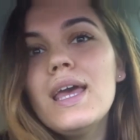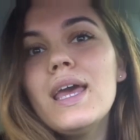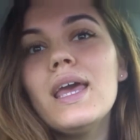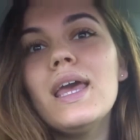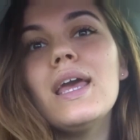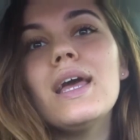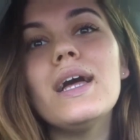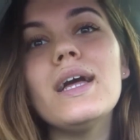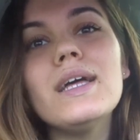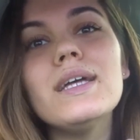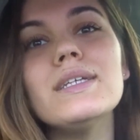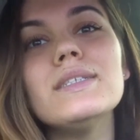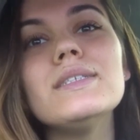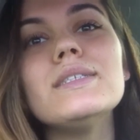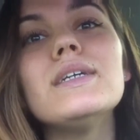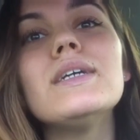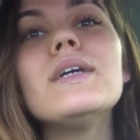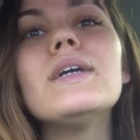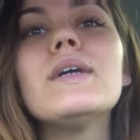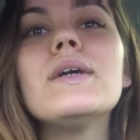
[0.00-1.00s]

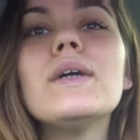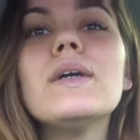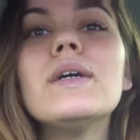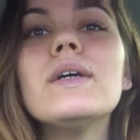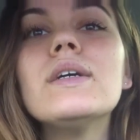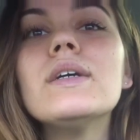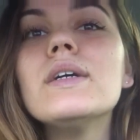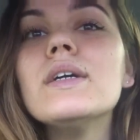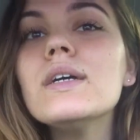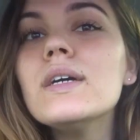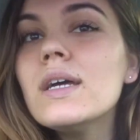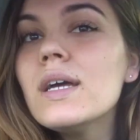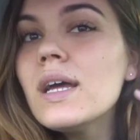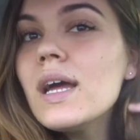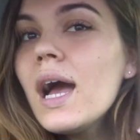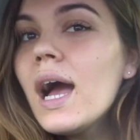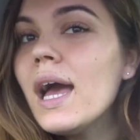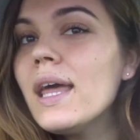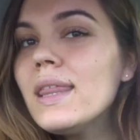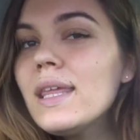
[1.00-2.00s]
and
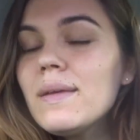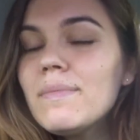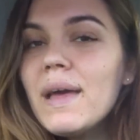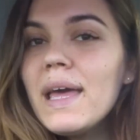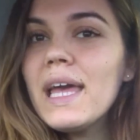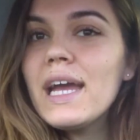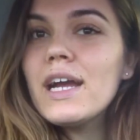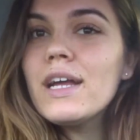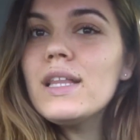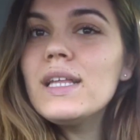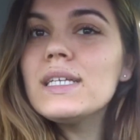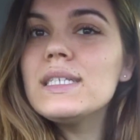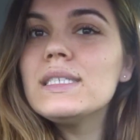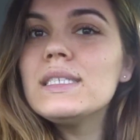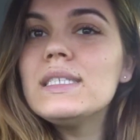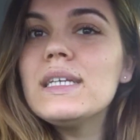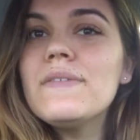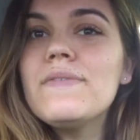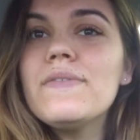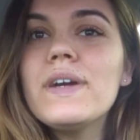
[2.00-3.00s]
I think my hair
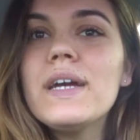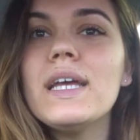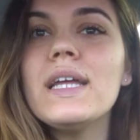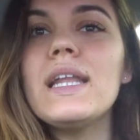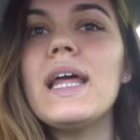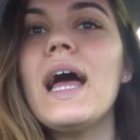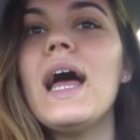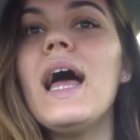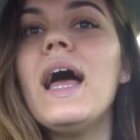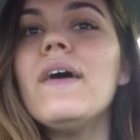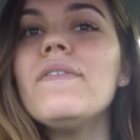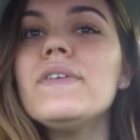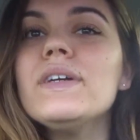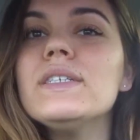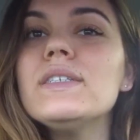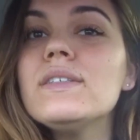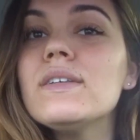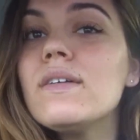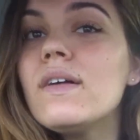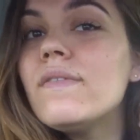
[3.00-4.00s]
looks different in
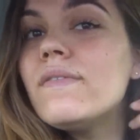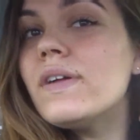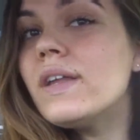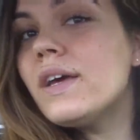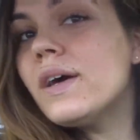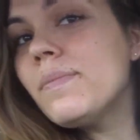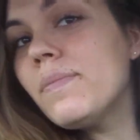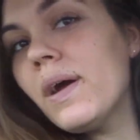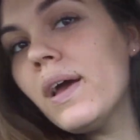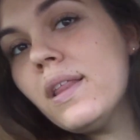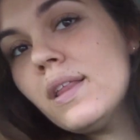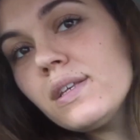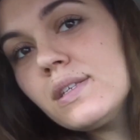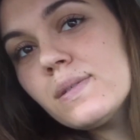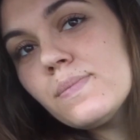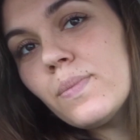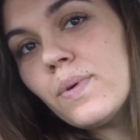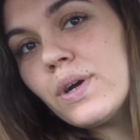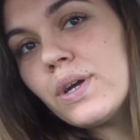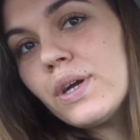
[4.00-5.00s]
every single video. It probably
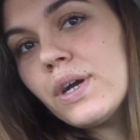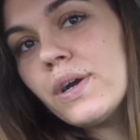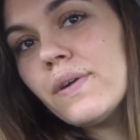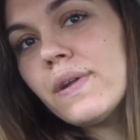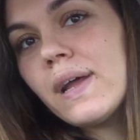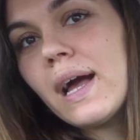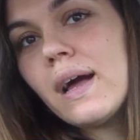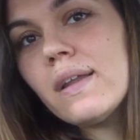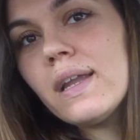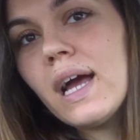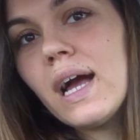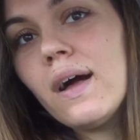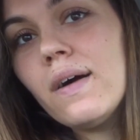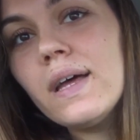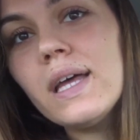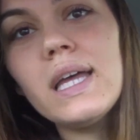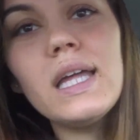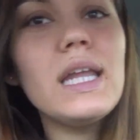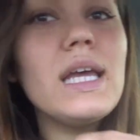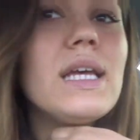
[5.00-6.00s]
looks more grown out now.
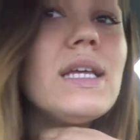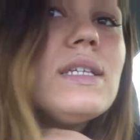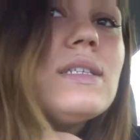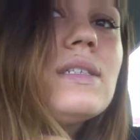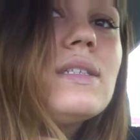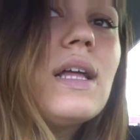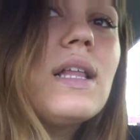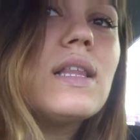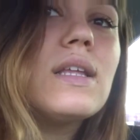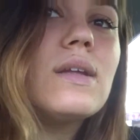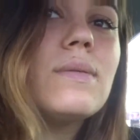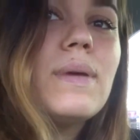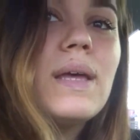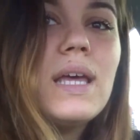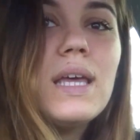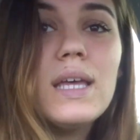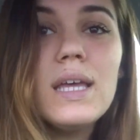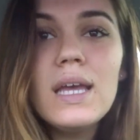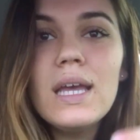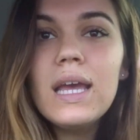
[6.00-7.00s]
It is a little
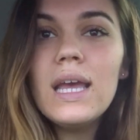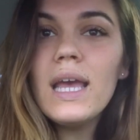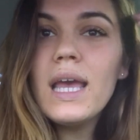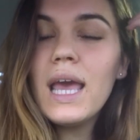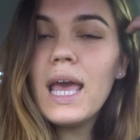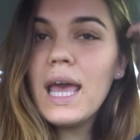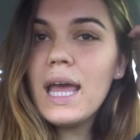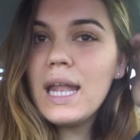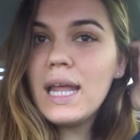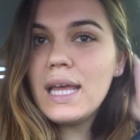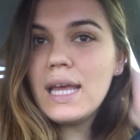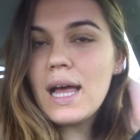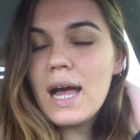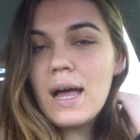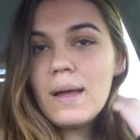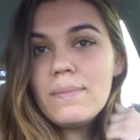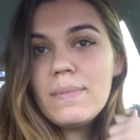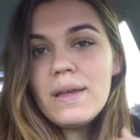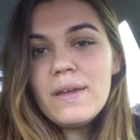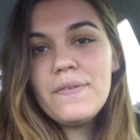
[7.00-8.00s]
bit, and
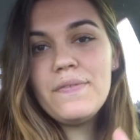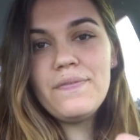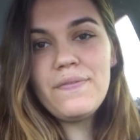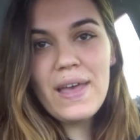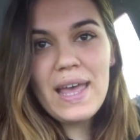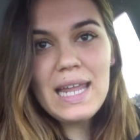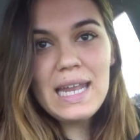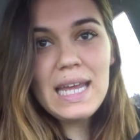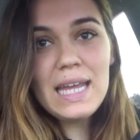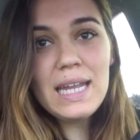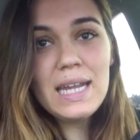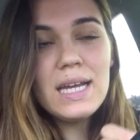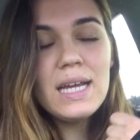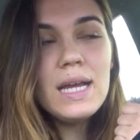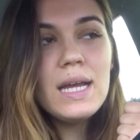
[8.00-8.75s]
it faded,